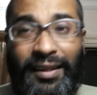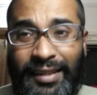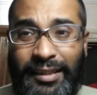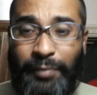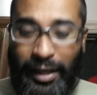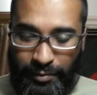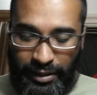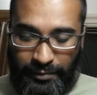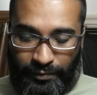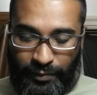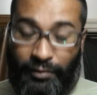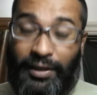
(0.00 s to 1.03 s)
this baby,
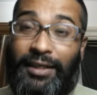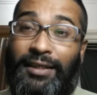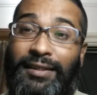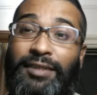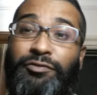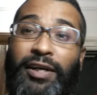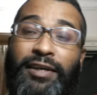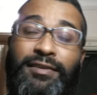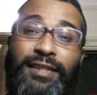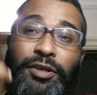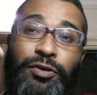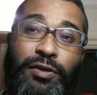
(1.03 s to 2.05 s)
alright, this
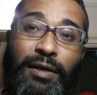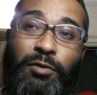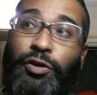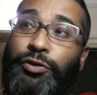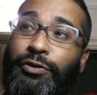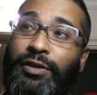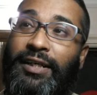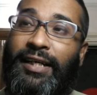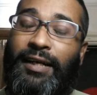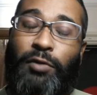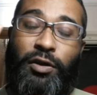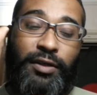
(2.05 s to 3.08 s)
fragrance actually, I'm going to show you the
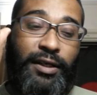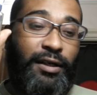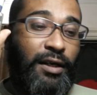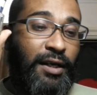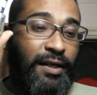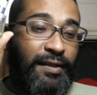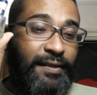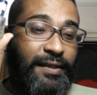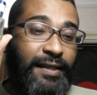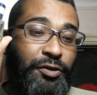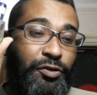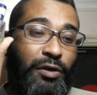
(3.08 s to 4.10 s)
decan bottle here.
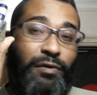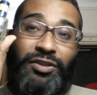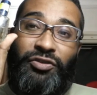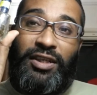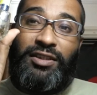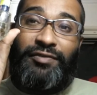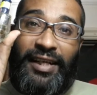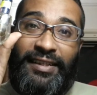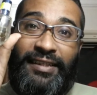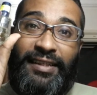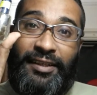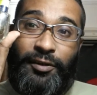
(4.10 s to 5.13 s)
This actually was released in
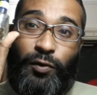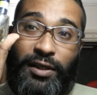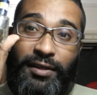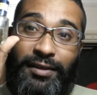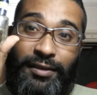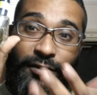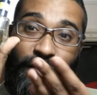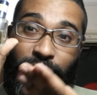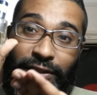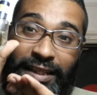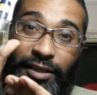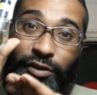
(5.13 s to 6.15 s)
1991. So I
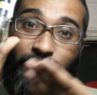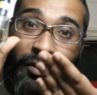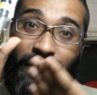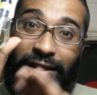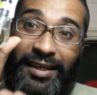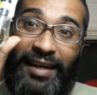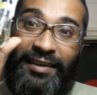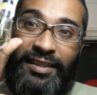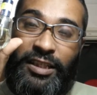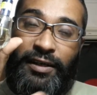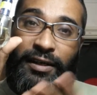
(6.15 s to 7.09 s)
was telling you about 90s